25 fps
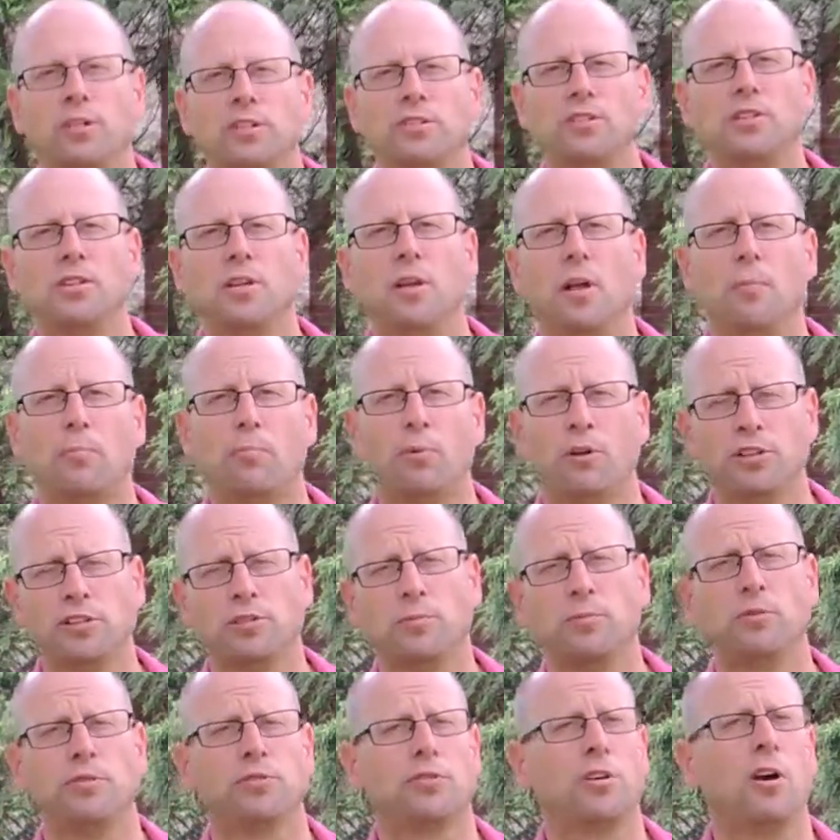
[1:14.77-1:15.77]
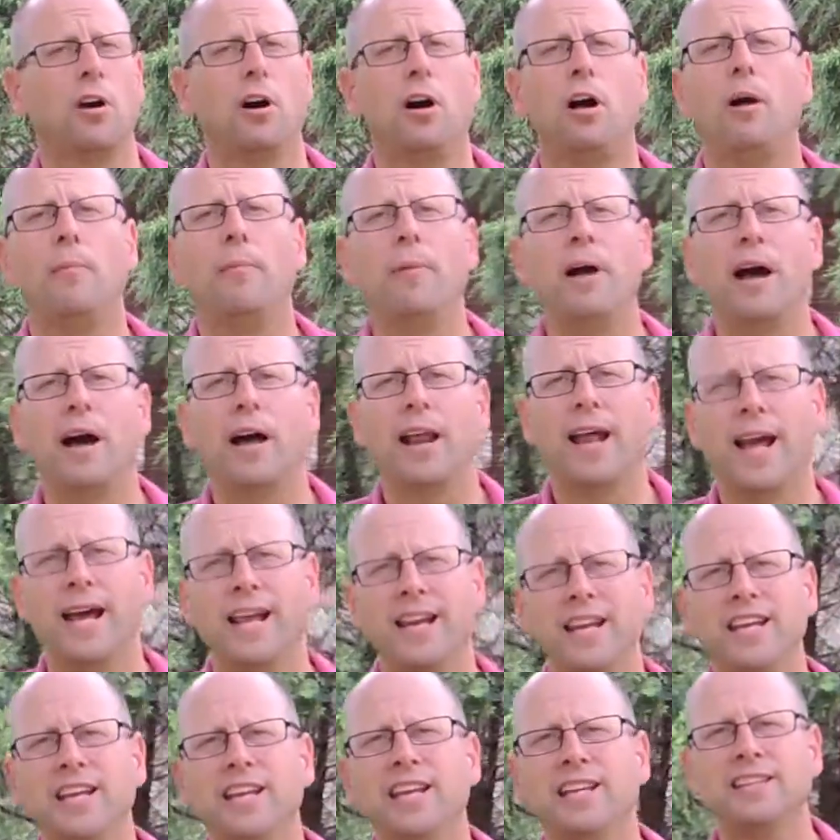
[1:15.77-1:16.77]
what principals are all about.
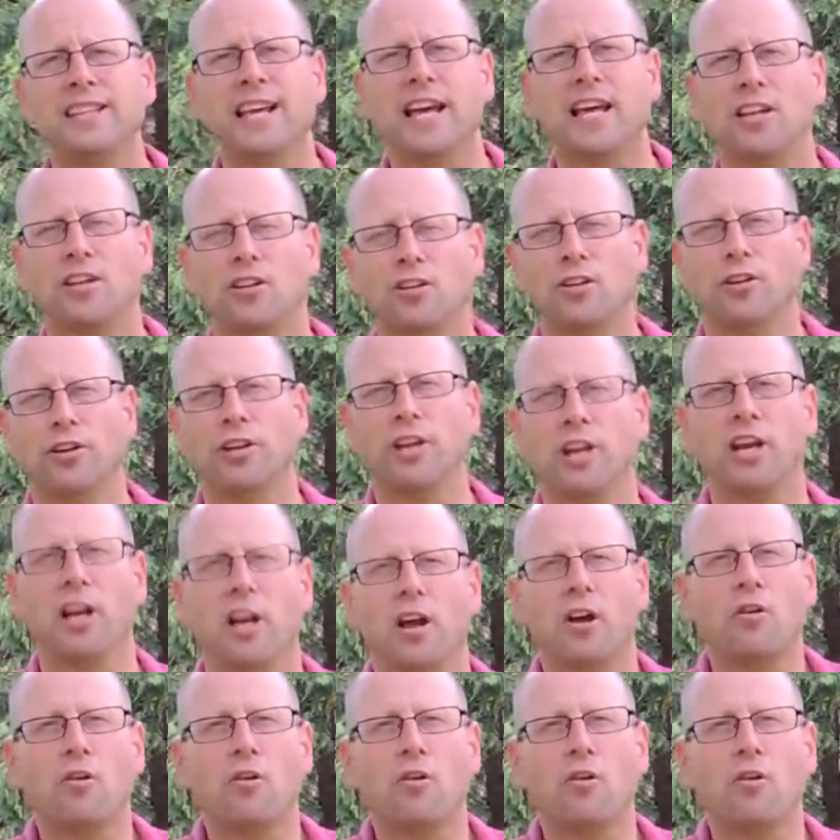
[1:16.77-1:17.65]
How do you get that learning